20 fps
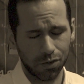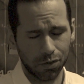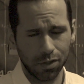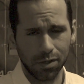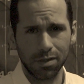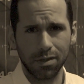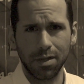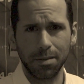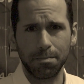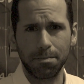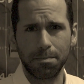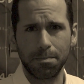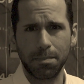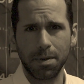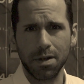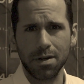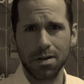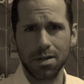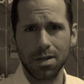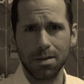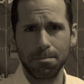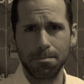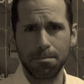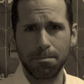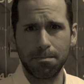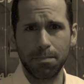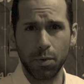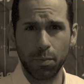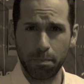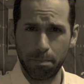She's the party
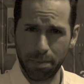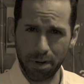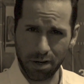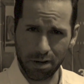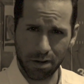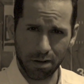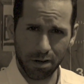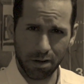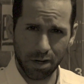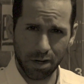pooper.